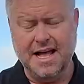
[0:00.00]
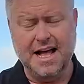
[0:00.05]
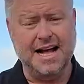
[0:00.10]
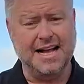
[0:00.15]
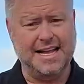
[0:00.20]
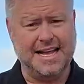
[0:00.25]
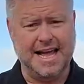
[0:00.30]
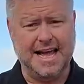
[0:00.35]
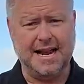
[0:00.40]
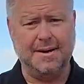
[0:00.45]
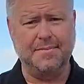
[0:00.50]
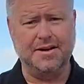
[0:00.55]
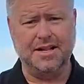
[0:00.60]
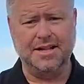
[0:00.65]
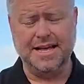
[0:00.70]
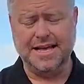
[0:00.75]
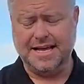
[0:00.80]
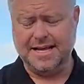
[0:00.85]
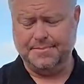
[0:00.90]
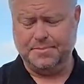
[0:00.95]
Again, I'm going
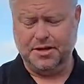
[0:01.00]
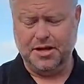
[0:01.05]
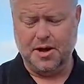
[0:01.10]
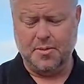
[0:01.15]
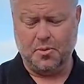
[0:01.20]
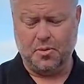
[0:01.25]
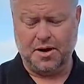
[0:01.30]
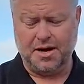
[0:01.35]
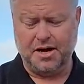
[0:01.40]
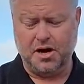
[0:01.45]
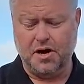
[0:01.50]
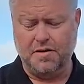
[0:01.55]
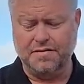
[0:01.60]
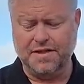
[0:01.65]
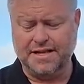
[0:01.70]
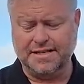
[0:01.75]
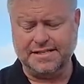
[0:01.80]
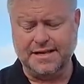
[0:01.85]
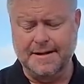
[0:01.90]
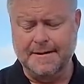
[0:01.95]
to link it below, but we're going to go over
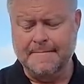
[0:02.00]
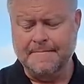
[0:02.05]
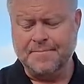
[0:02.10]
this.